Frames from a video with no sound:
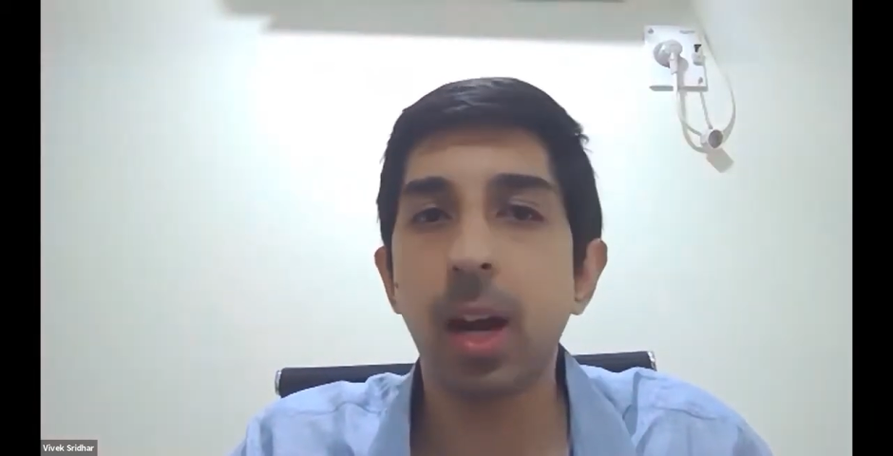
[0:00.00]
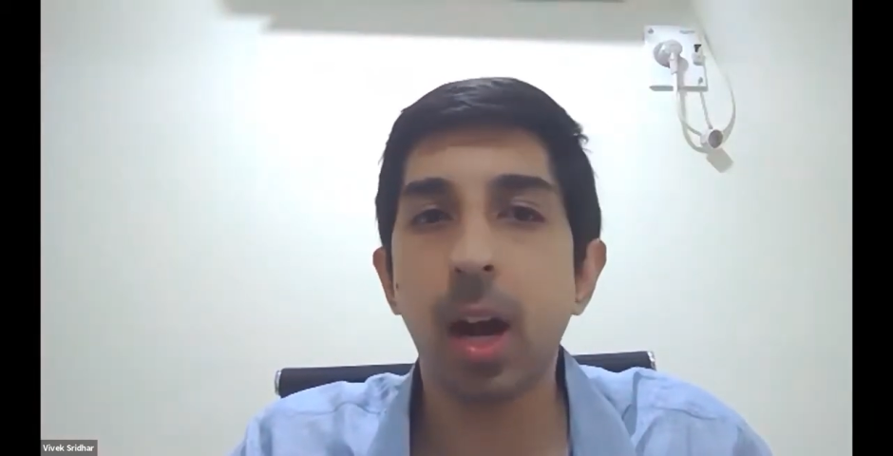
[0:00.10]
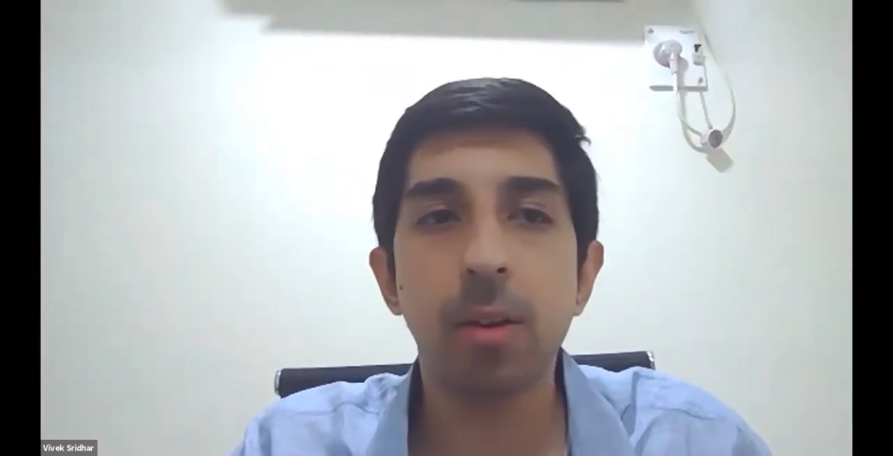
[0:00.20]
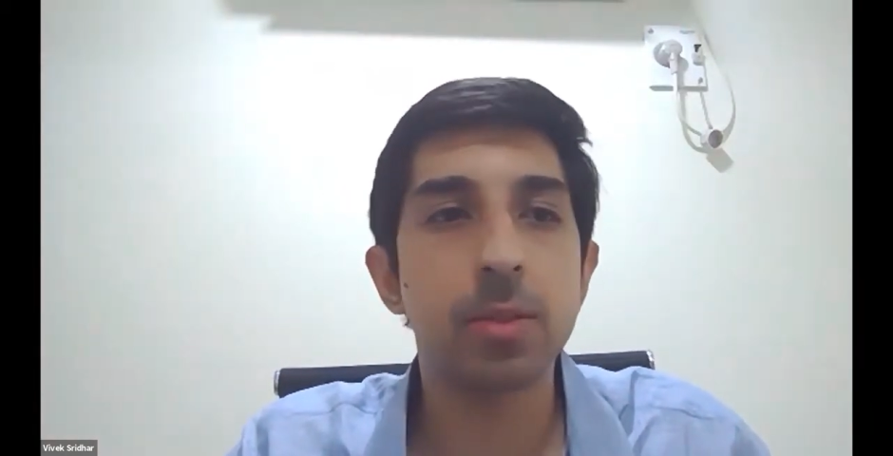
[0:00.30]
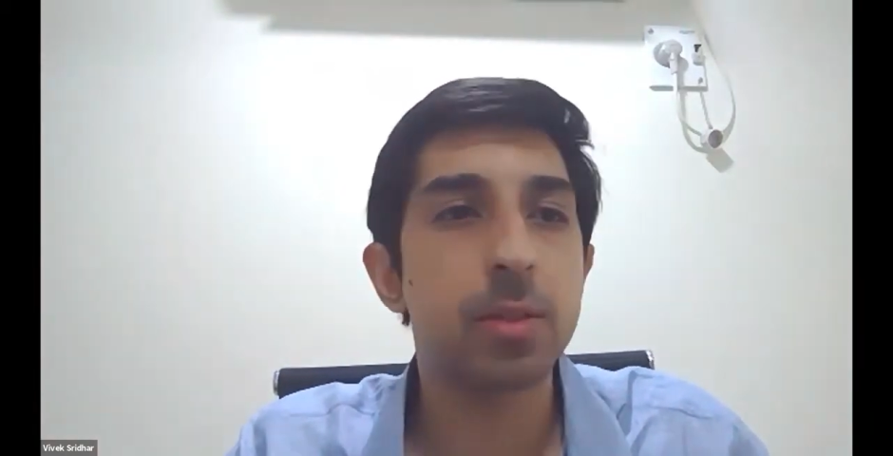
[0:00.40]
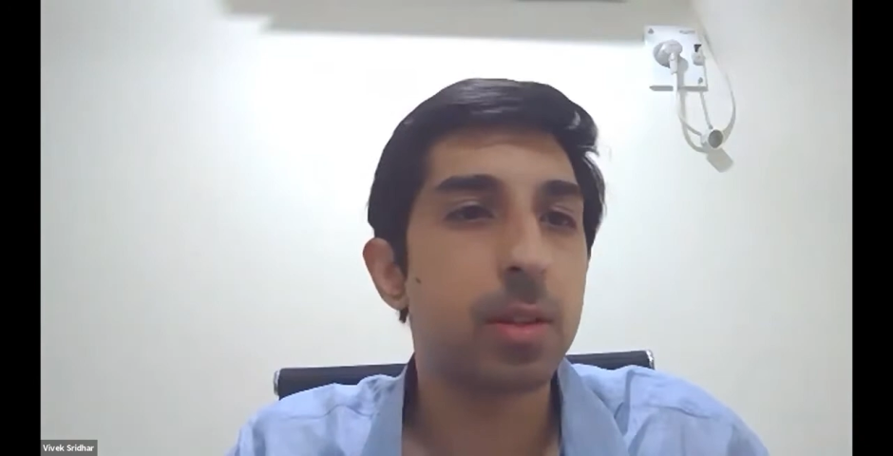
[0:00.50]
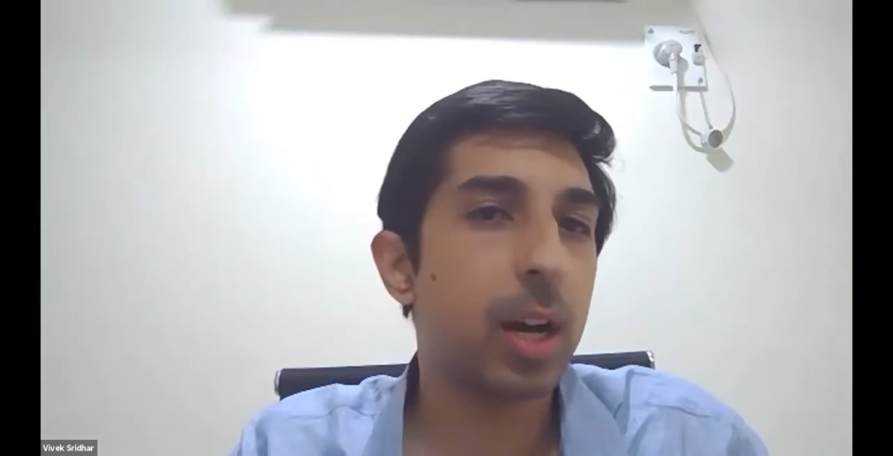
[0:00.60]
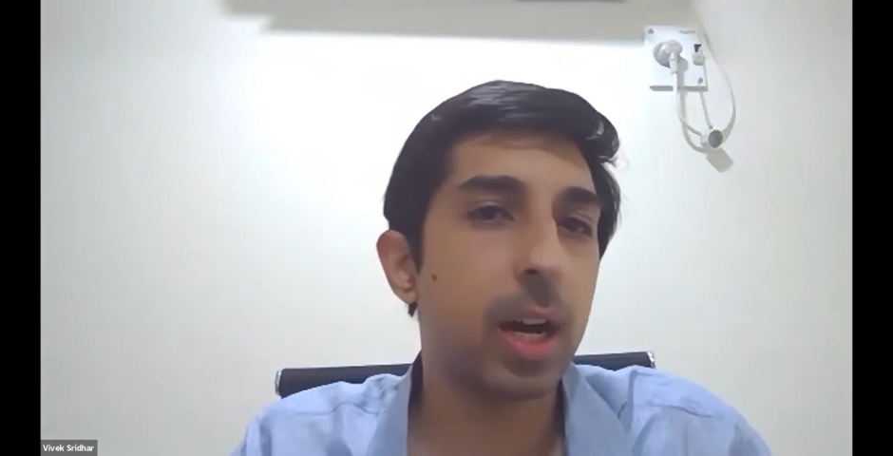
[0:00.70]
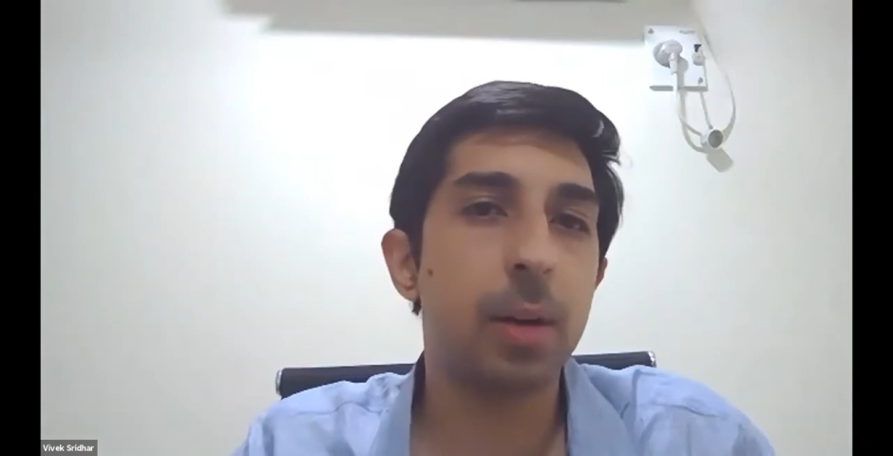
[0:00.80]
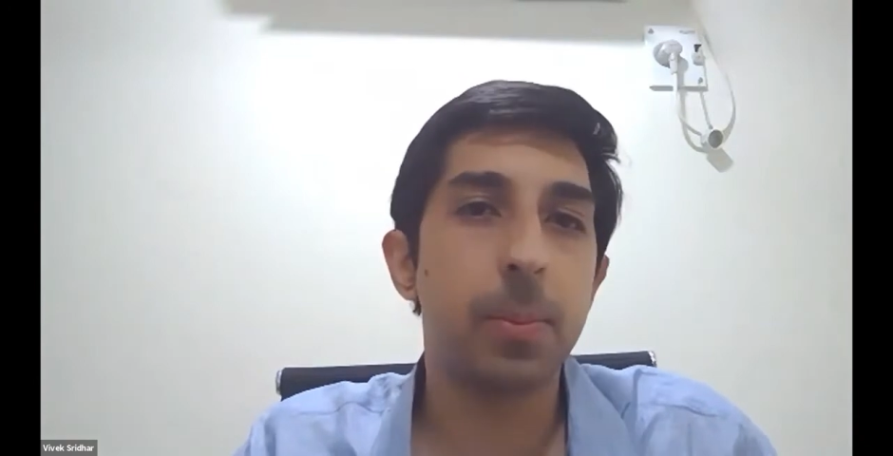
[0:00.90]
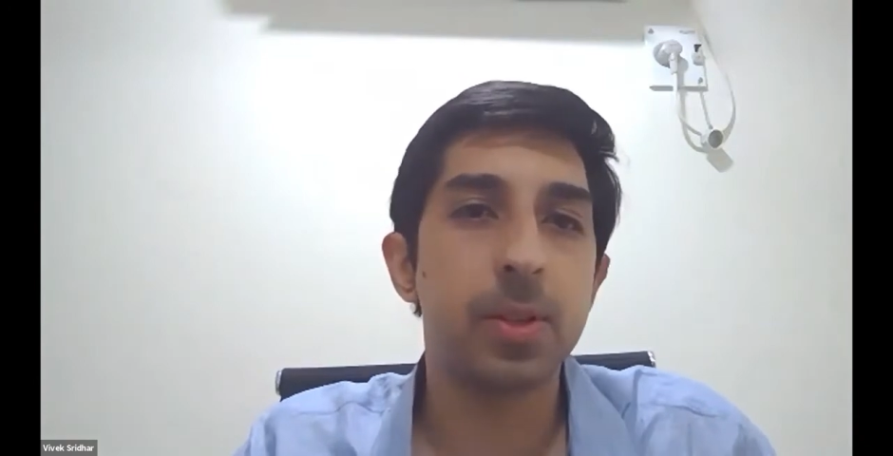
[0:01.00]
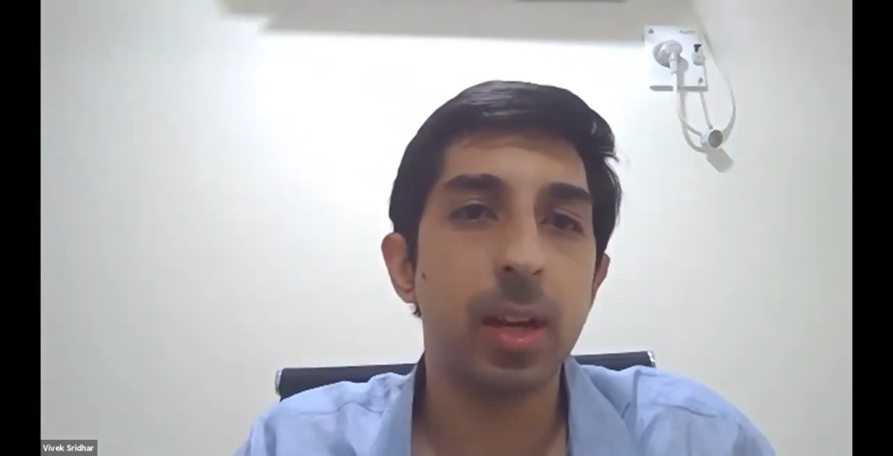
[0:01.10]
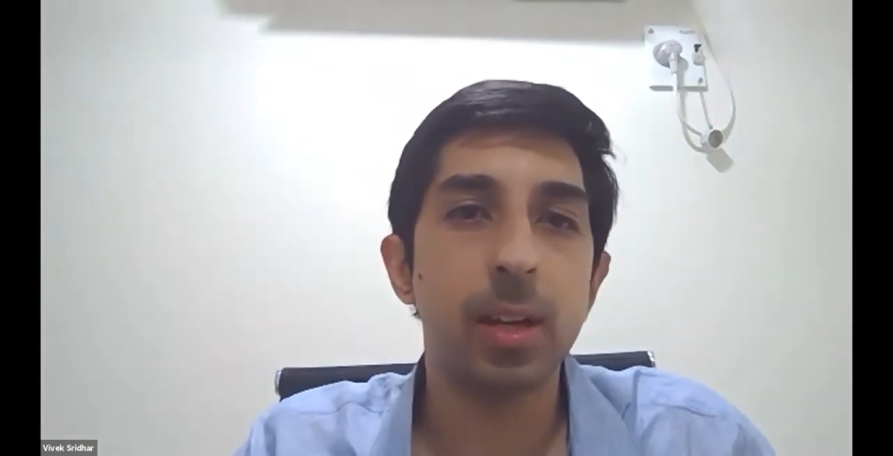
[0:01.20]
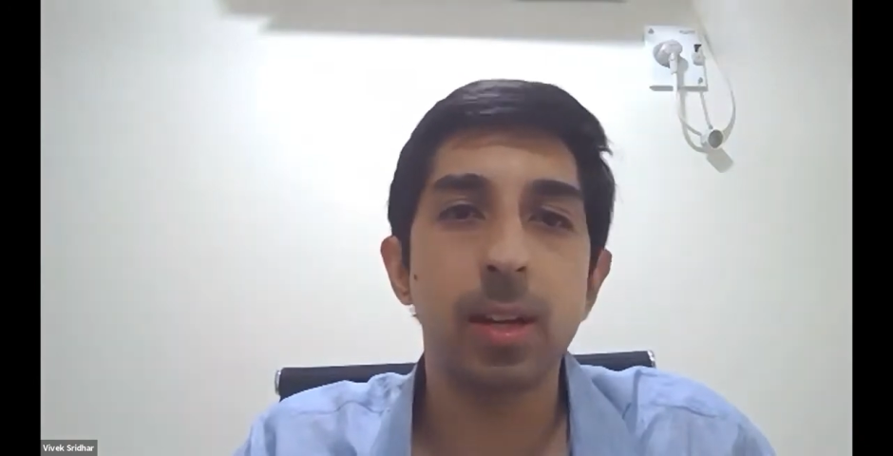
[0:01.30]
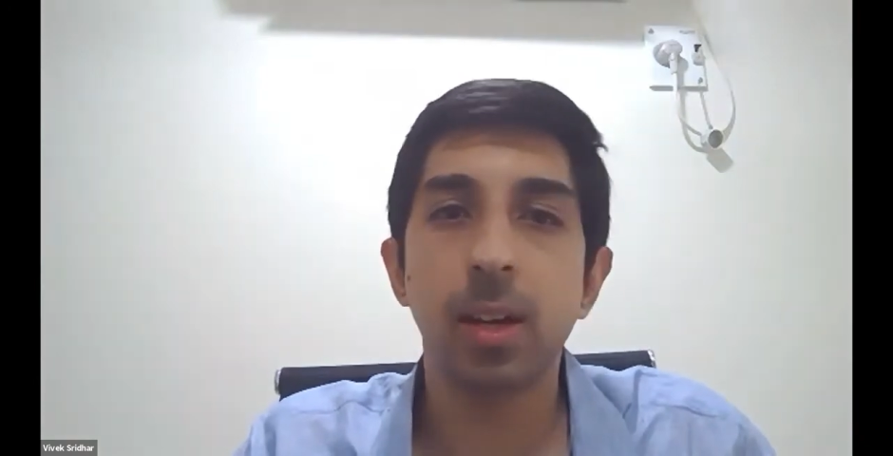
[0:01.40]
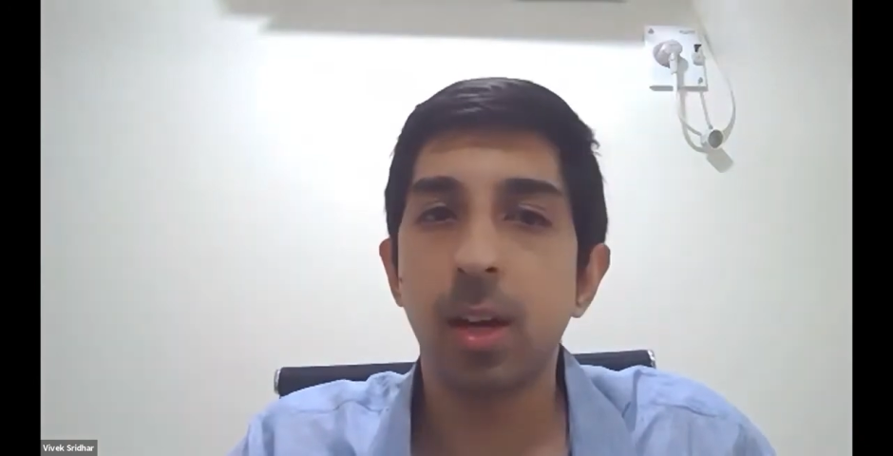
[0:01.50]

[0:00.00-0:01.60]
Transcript: house, 100%,